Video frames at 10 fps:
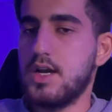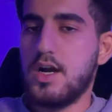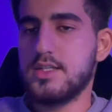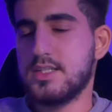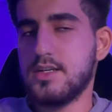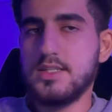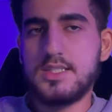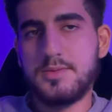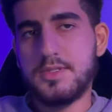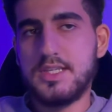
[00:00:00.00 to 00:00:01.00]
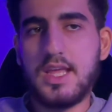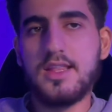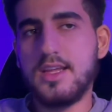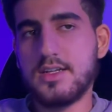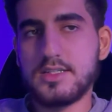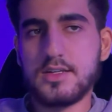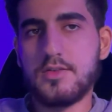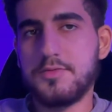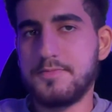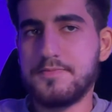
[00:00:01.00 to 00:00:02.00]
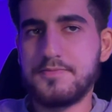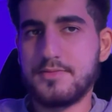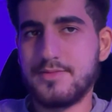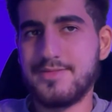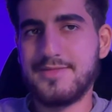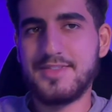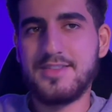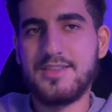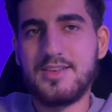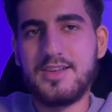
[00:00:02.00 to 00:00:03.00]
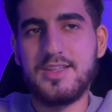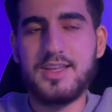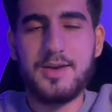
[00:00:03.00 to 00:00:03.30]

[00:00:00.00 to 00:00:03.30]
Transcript: I started CB 10 years ago. I